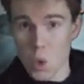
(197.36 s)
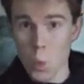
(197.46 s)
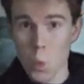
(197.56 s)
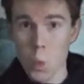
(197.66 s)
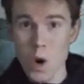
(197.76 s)

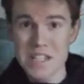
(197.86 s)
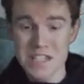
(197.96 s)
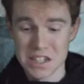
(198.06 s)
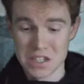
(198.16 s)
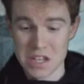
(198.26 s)

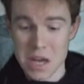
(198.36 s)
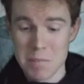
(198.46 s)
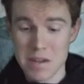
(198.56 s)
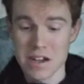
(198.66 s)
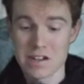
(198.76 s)
Whiskers
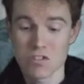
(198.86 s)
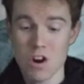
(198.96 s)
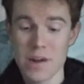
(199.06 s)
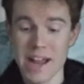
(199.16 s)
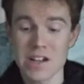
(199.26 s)
began
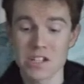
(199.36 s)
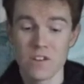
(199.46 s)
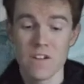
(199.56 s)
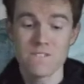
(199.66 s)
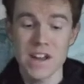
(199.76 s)
growing out of
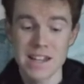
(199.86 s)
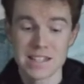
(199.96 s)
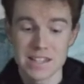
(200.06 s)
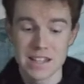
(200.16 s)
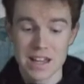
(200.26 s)
her
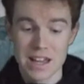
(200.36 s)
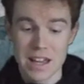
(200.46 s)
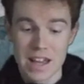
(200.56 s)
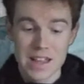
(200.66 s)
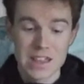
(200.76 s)
face.
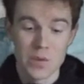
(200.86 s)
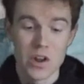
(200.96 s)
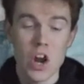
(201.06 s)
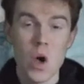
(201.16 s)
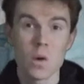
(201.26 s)
They
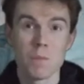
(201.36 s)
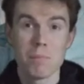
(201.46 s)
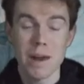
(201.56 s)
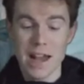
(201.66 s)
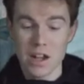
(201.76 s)
were long
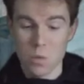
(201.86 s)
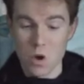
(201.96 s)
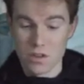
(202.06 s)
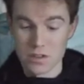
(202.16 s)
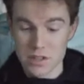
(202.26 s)
black
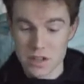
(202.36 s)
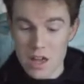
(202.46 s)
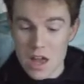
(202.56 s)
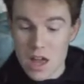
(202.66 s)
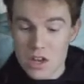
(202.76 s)
ones,
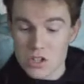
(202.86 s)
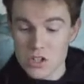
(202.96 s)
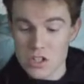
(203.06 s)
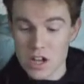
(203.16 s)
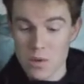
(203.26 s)

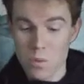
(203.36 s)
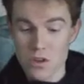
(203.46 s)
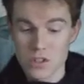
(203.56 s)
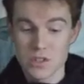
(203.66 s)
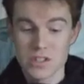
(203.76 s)
just like
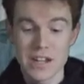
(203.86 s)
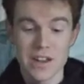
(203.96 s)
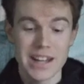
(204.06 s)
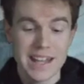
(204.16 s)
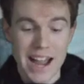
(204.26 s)
ones you'd see
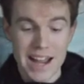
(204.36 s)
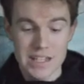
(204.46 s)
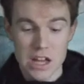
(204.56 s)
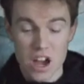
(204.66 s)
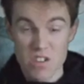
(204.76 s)
on a
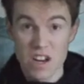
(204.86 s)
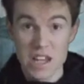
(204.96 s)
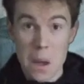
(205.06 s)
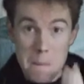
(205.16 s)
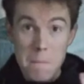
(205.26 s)
cat,
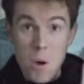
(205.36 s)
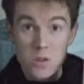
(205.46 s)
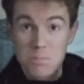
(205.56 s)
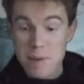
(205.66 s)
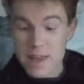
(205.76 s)
only
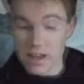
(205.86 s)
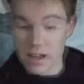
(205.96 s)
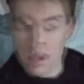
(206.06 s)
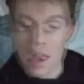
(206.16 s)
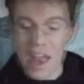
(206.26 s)
much
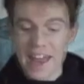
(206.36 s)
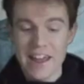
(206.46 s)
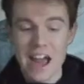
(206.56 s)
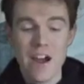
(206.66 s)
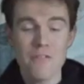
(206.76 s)
bigger. And
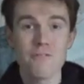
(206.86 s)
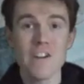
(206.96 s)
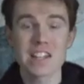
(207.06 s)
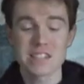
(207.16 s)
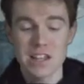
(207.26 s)
how
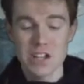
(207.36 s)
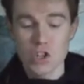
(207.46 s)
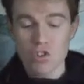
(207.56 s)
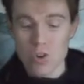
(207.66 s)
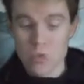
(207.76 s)
fast they
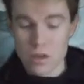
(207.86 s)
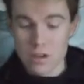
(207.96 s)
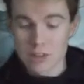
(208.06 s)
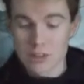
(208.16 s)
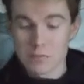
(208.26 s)
grew!
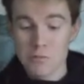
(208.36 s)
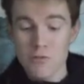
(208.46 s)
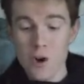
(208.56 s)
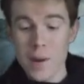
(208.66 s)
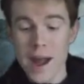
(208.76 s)

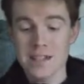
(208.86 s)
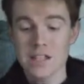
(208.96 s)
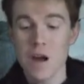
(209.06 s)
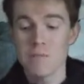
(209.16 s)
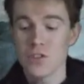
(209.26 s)
Before we had
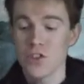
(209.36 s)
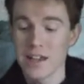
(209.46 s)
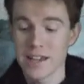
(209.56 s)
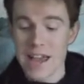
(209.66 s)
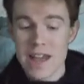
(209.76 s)
time to
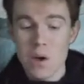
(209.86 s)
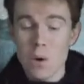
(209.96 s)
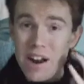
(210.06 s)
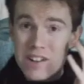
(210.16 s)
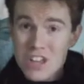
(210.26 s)
think, they
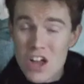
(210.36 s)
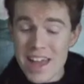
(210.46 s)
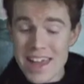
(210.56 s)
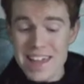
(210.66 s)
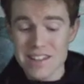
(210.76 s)
were out to
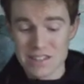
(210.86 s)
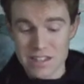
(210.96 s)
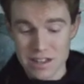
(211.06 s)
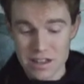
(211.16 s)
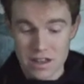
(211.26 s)
her ears.